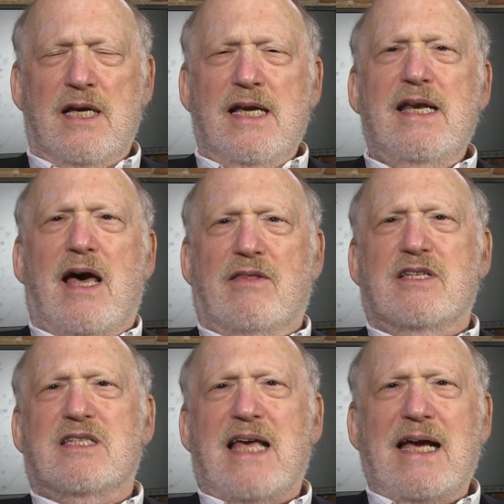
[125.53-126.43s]
Now the
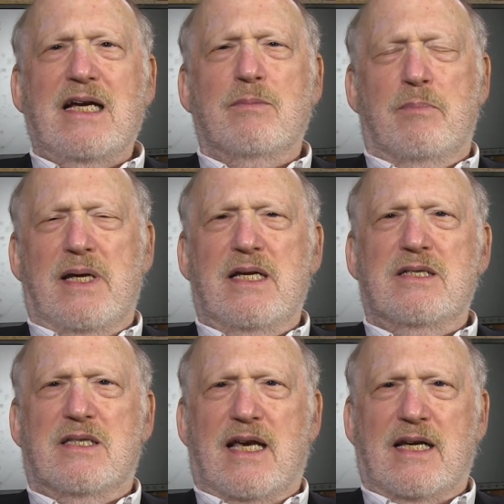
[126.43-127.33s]
second
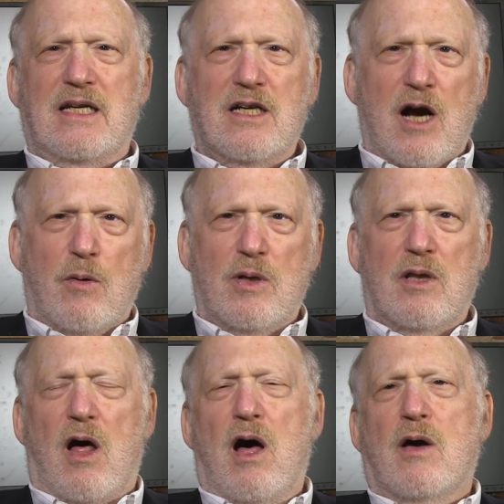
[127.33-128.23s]
piece that can go
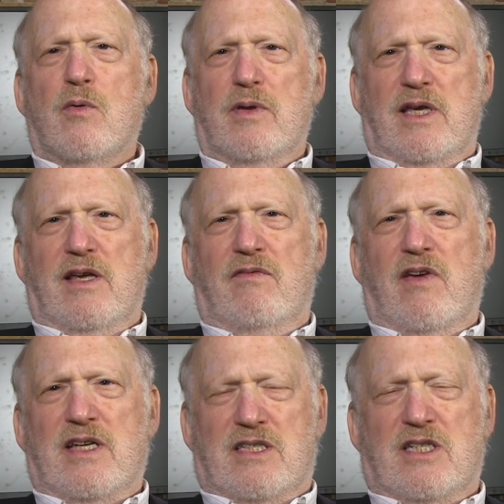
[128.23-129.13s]
along with the
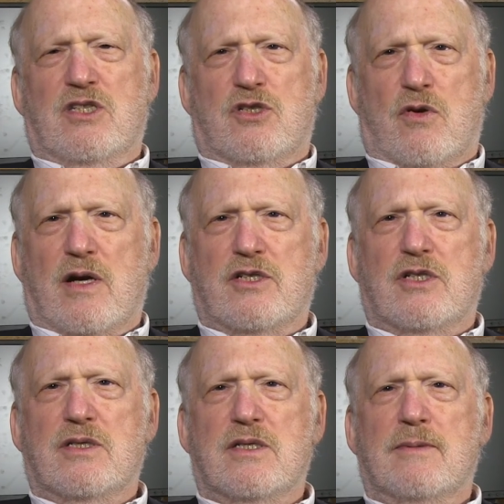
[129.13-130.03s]
advance
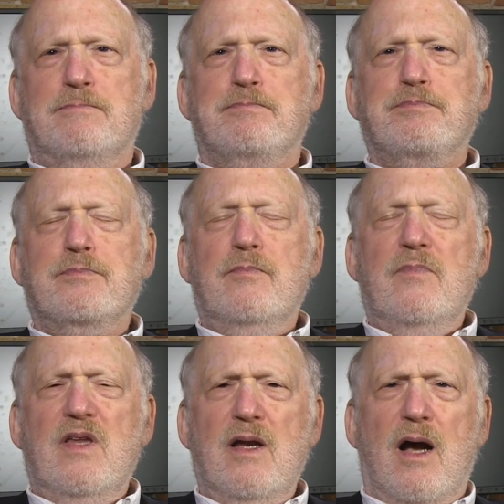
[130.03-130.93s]
instructions
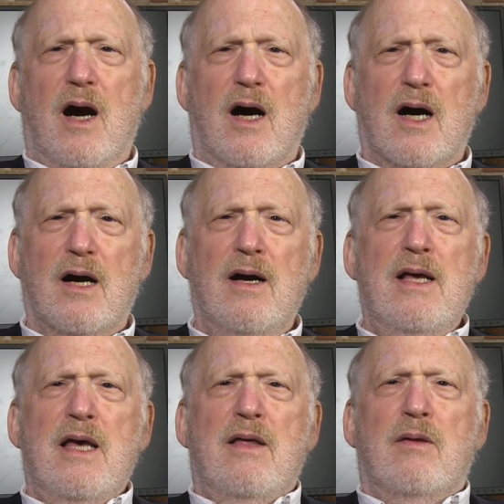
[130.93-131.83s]
are
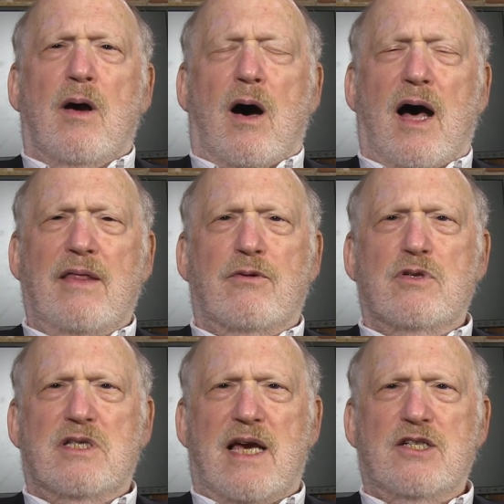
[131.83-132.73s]

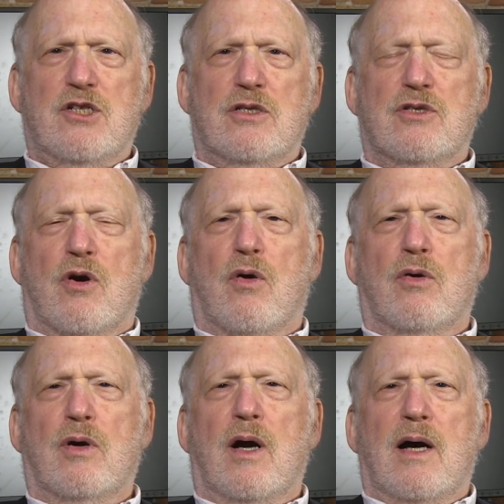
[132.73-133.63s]
authorizations
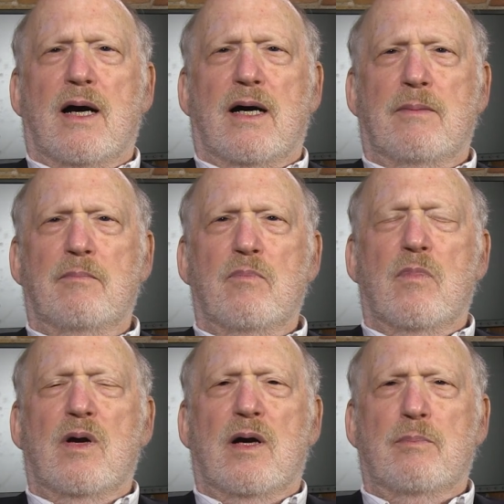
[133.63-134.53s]
or
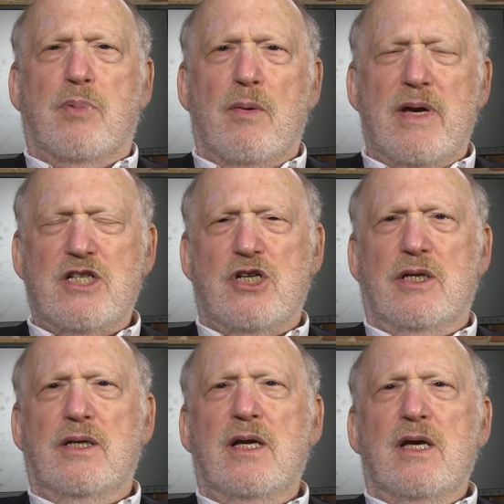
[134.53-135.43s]

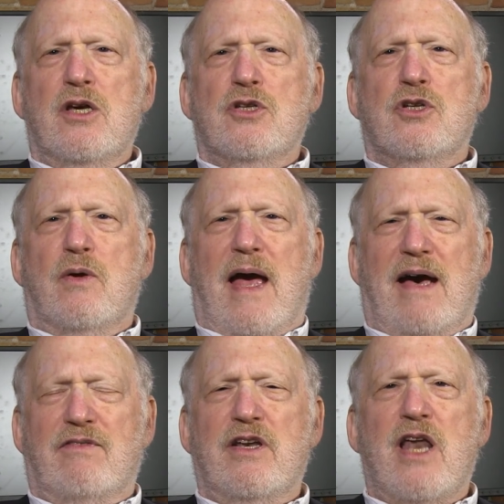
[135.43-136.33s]
permission to
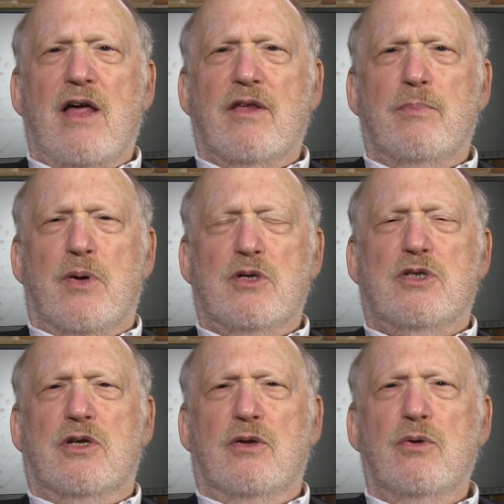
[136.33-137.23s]
have another
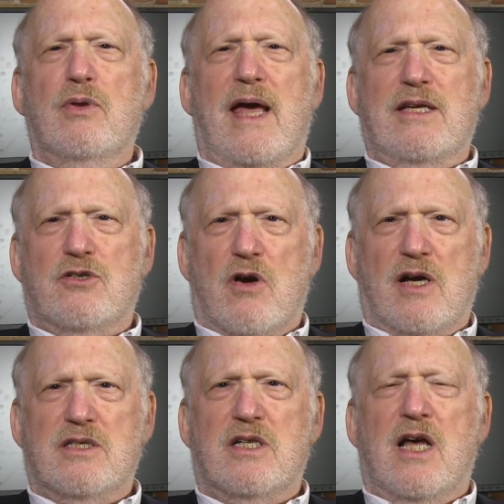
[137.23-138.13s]
person who they
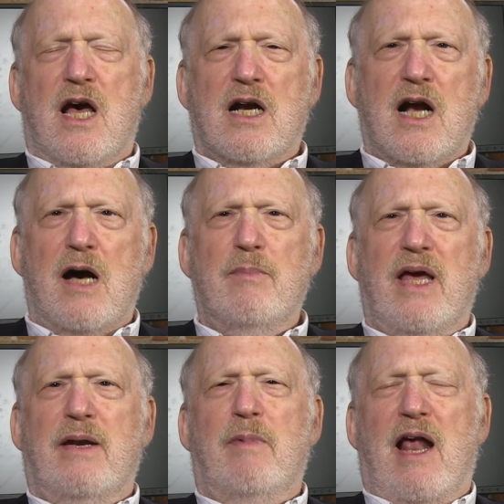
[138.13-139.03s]
trust come
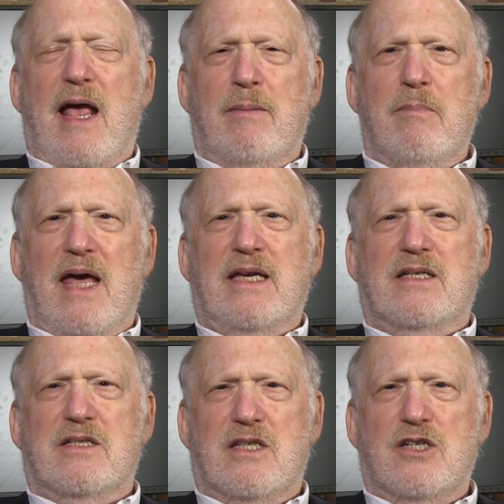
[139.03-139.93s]
in and make
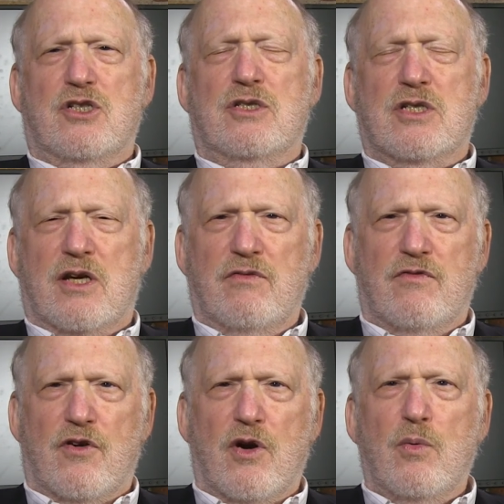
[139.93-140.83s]
decisions,
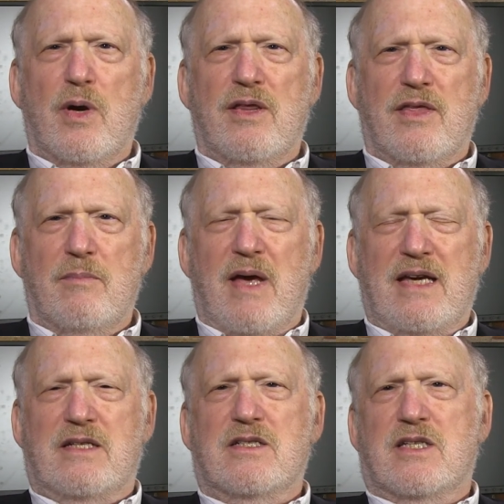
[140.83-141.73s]
confer with and
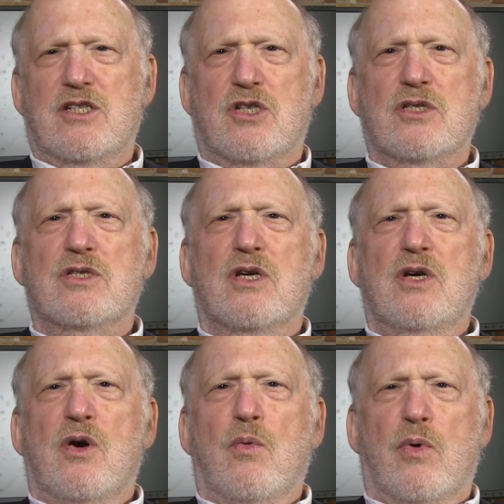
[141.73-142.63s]
make decisions
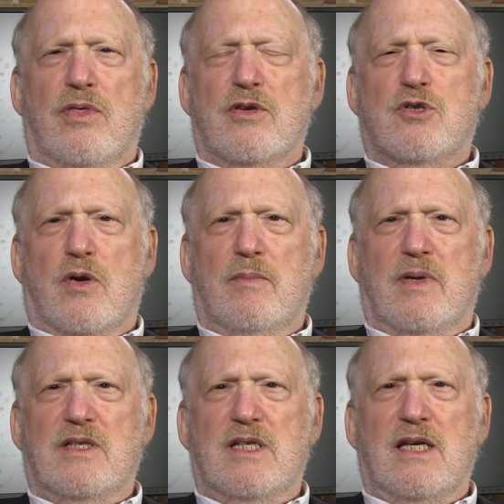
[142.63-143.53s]
with the
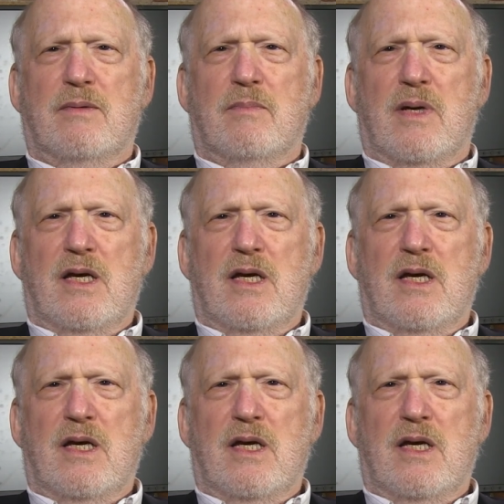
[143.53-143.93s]
treatment team.